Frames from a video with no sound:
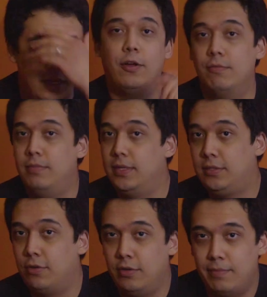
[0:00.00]
I don't miss
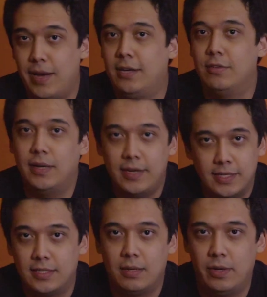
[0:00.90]
going back to my
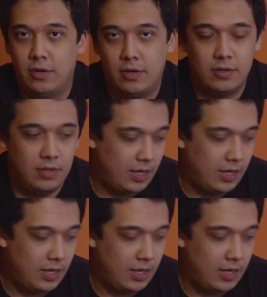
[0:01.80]
desktop at all.